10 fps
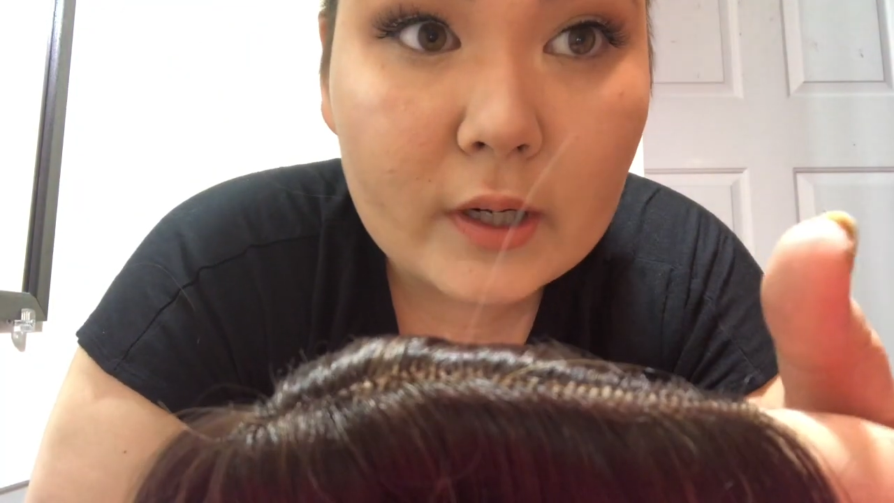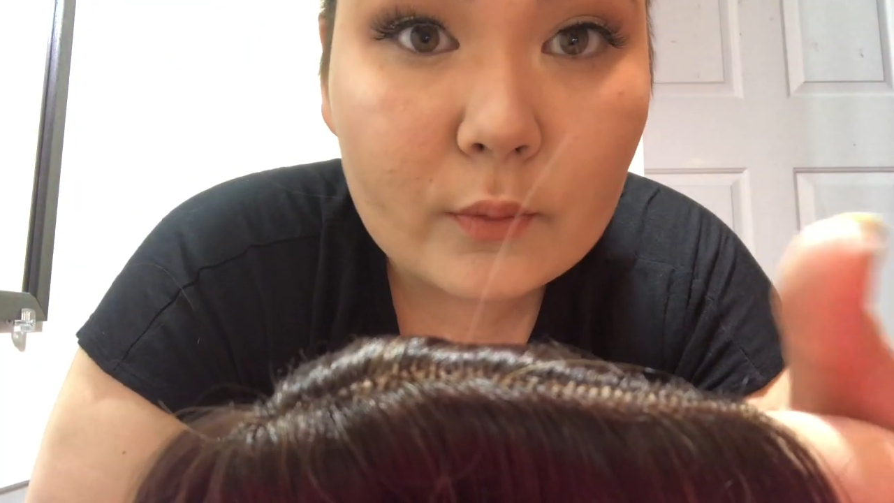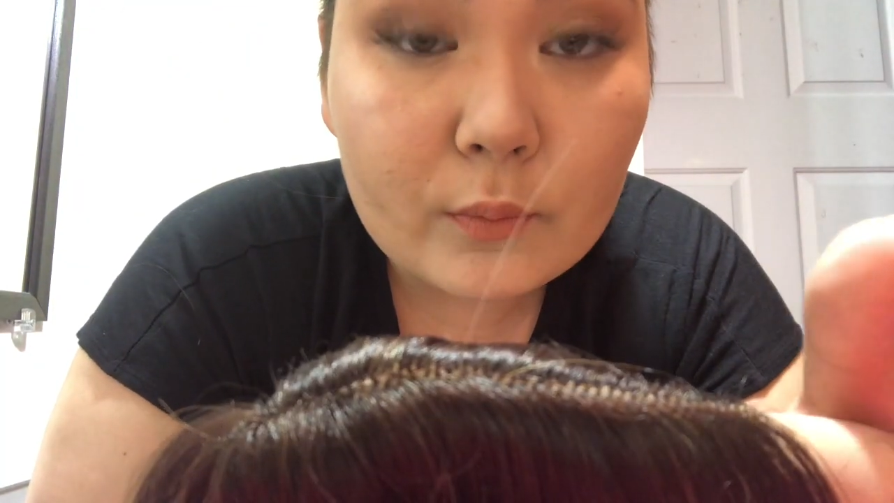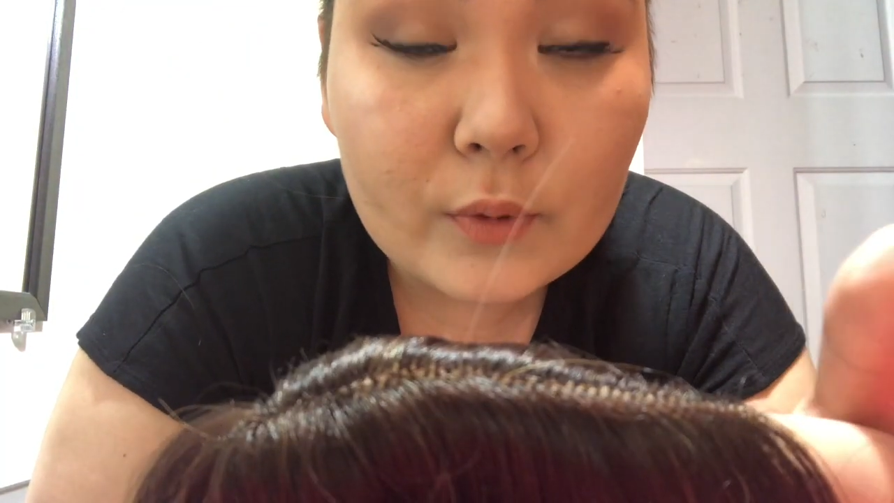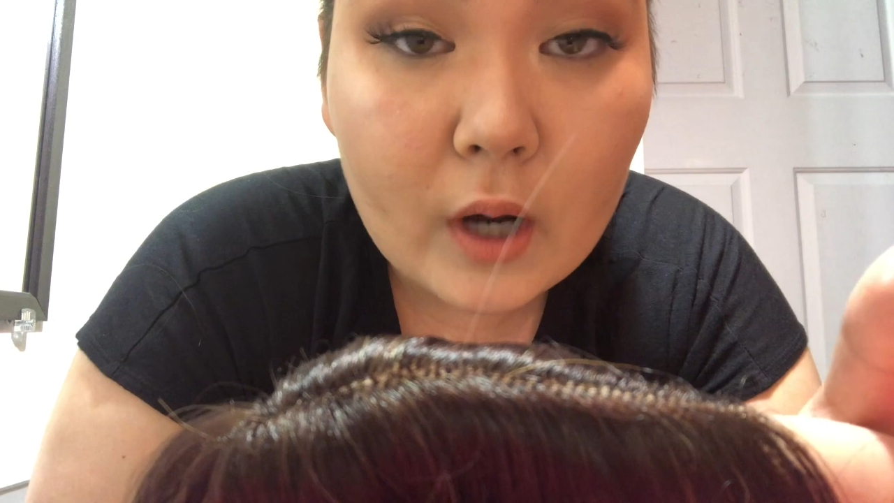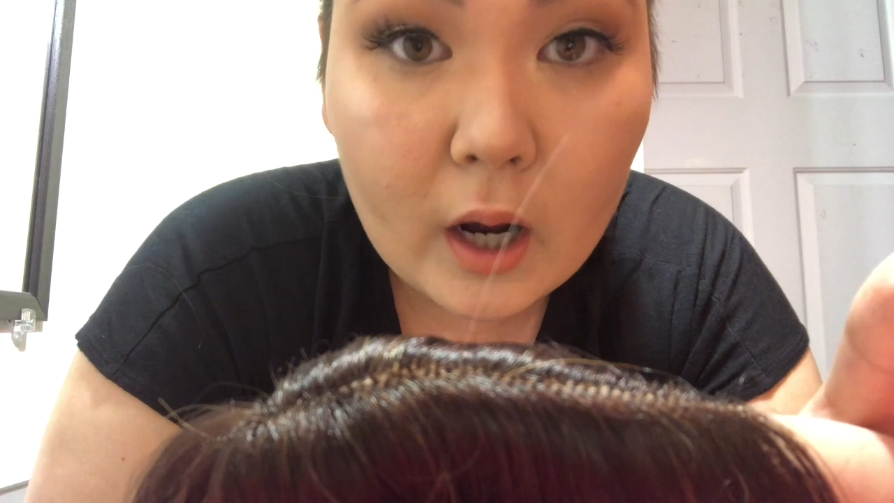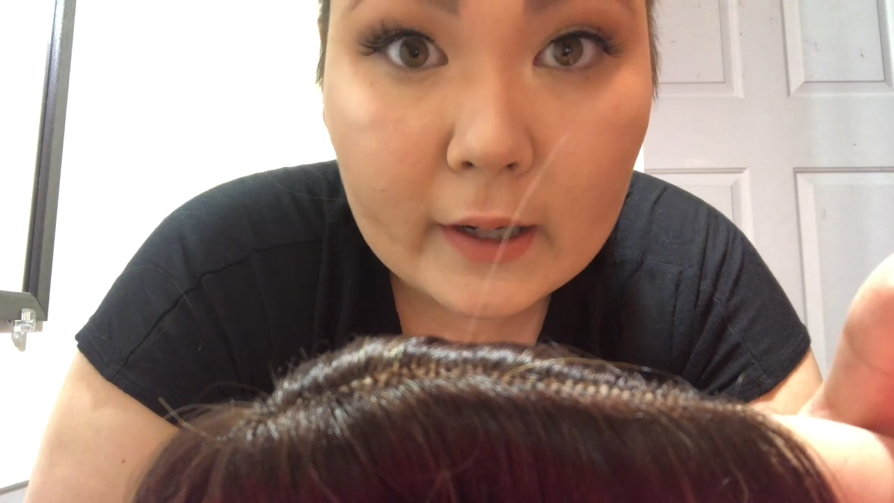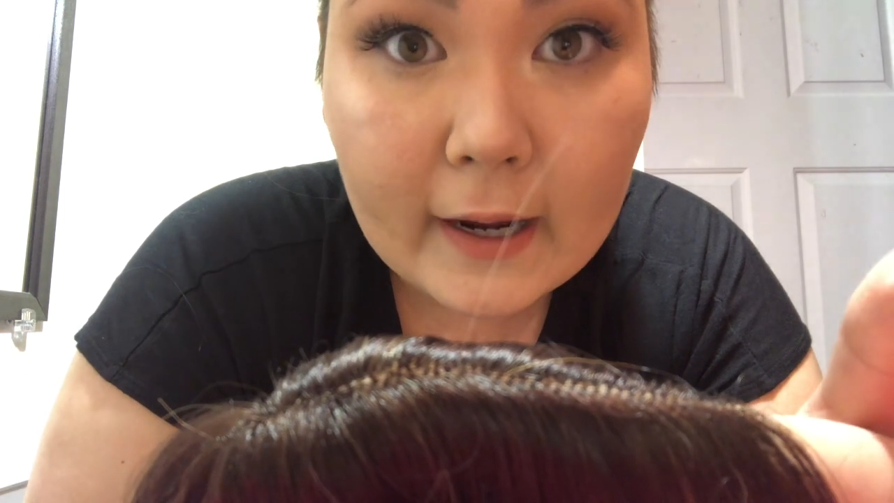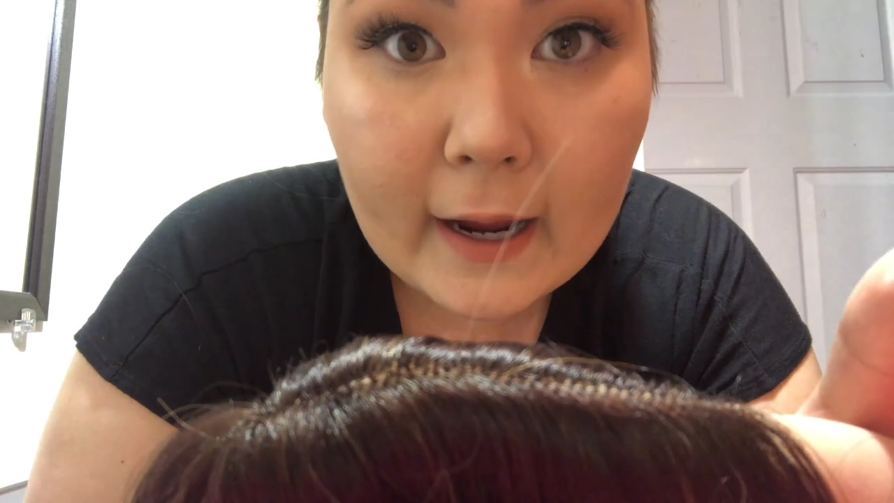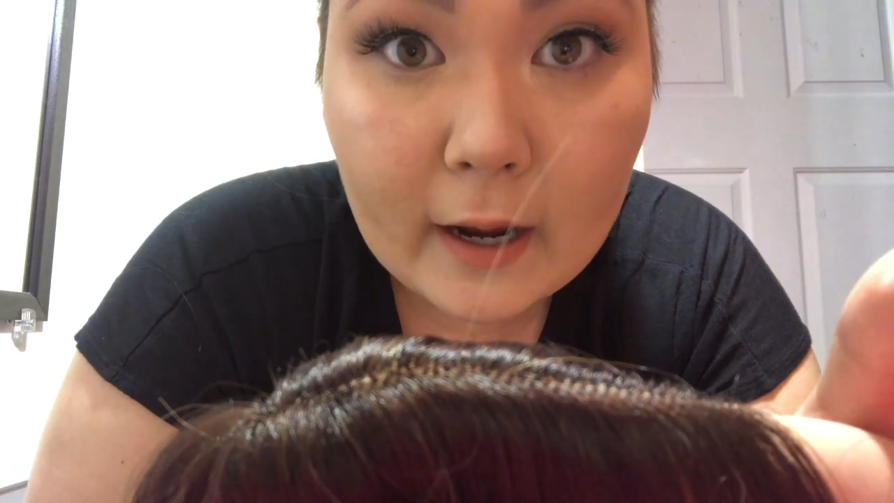to
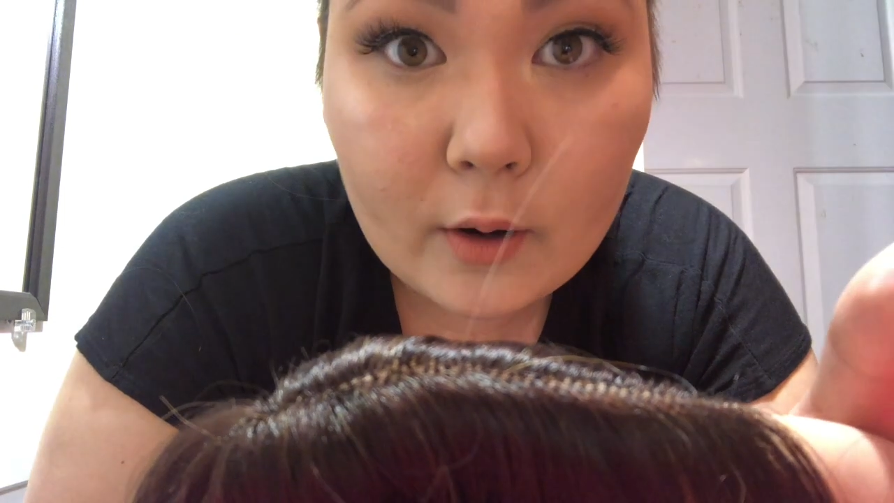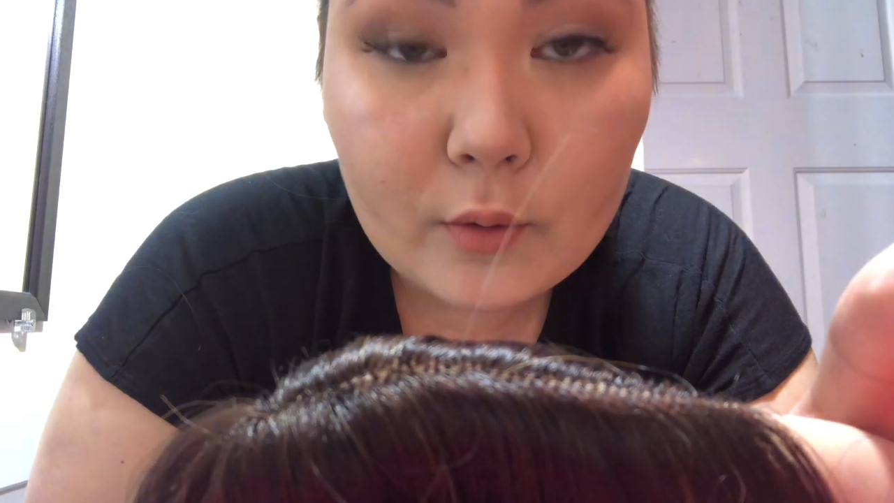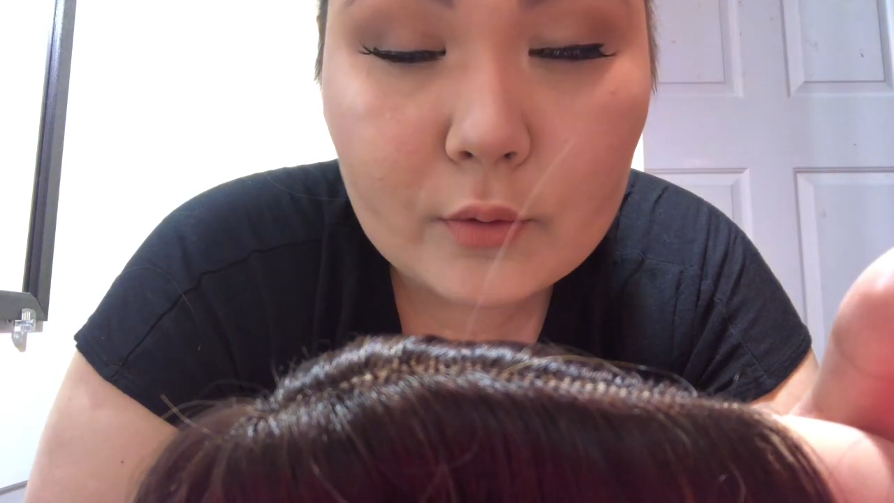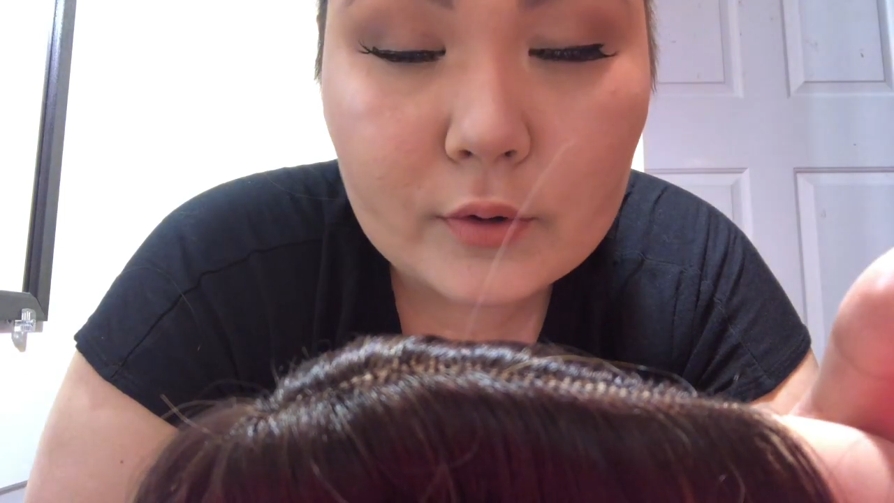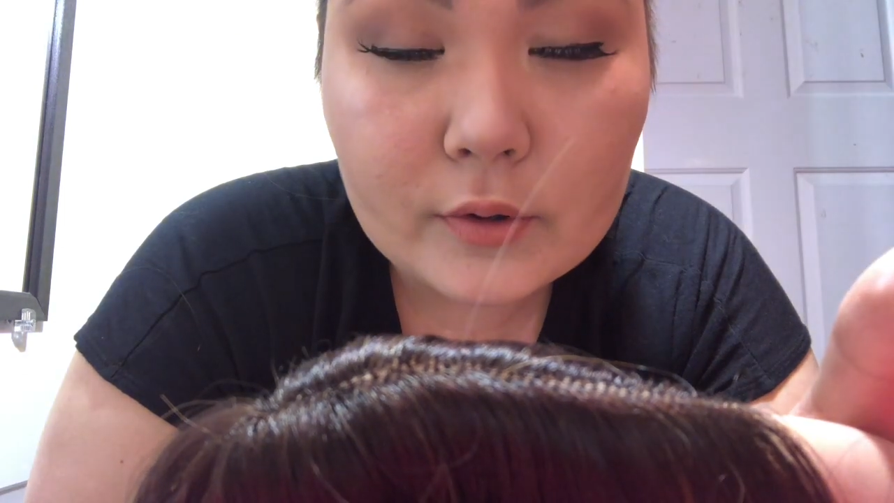knock out